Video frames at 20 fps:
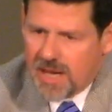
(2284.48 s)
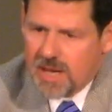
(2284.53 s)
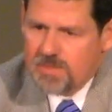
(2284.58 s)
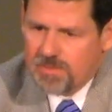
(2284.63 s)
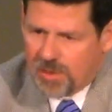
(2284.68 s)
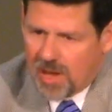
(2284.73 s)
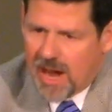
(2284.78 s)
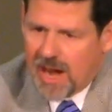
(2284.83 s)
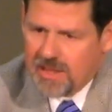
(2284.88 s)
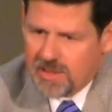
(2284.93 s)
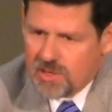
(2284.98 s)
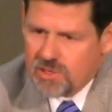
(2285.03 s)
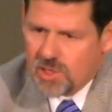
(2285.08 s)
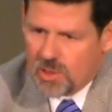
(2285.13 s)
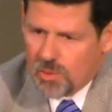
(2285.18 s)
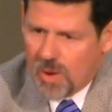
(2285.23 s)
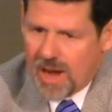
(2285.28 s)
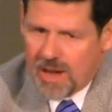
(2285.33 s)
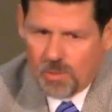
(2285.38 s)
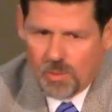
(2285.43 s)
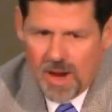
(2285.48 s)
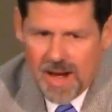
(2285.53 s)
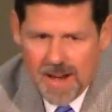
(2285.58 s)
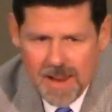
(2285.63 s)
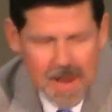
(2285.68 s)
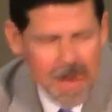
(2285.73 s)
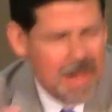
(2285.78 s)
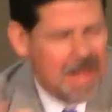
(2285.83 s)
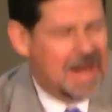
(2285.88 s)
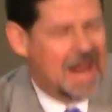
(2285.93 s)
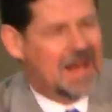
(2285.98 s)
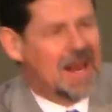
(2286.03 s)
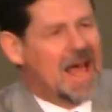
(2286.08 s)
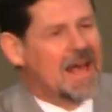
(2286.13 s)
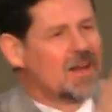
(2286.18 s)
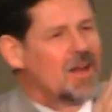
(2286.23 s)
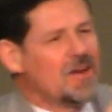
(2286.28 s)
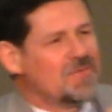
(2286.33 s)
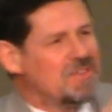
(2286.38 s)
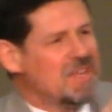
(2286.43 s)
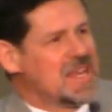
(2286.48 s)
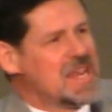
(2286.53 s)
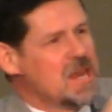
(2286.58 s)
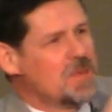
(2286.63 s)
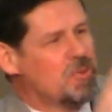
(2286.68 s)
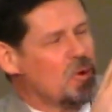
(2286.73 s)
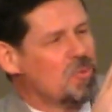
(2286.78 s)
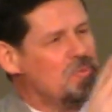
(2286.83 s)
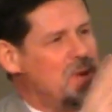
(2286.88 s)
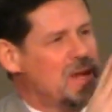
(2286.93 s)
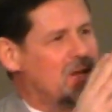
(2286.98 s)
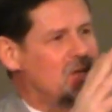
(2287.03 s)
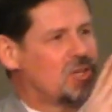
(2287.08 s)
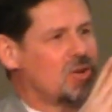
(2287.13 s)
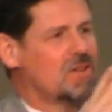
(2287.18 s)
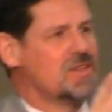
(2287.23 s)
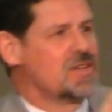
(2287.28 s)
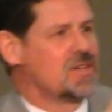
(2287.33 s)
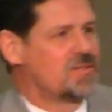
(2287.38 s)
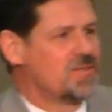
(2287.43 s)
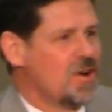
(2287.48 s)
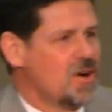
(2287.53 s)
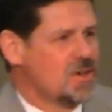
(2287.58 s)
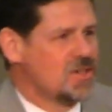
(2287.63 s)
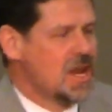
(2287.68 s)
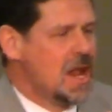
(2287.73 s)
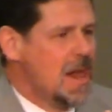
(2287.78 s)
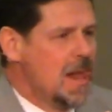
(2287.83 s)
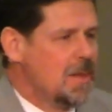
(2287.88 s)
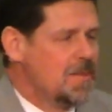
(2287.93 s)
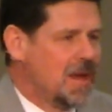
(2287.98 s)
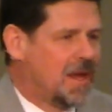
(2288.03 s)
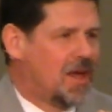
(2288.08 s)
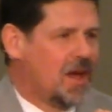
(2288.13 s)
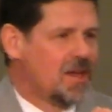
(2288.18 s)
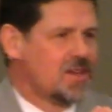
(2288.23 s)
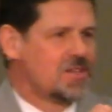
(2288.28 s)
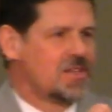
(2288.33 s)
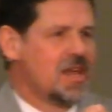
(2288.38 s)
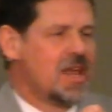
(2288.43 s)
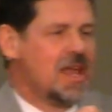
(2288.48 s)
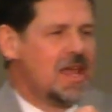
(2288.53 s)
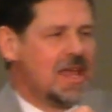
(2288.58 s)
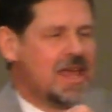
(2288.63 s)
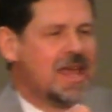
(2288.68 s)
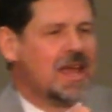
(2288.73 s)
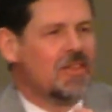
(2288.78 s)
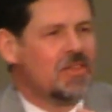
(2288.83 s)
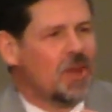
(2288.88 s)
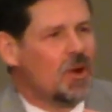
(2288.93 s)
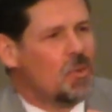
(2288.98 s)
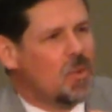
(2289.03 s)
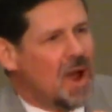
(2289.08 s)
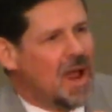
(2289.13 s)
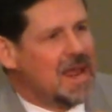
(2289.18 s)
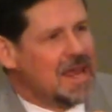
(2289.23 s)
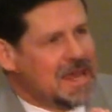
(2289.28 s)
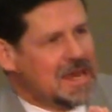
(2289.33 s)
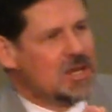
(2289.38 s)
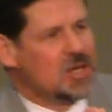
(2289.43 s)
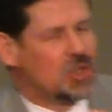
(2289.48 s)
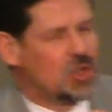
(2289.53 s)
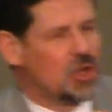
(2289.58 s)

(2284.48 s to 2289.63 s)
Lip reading: that imply there's a right way? And I love the Hebrew picture in this verse because in the way he